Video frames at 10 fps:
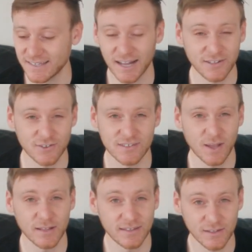I just
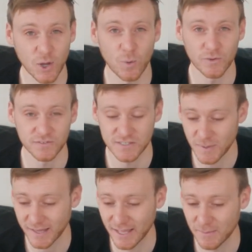did not want to
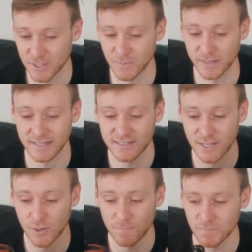spend that much money.
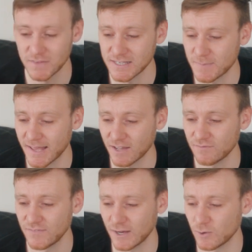So this bag
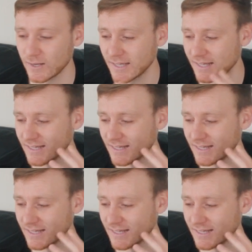fell,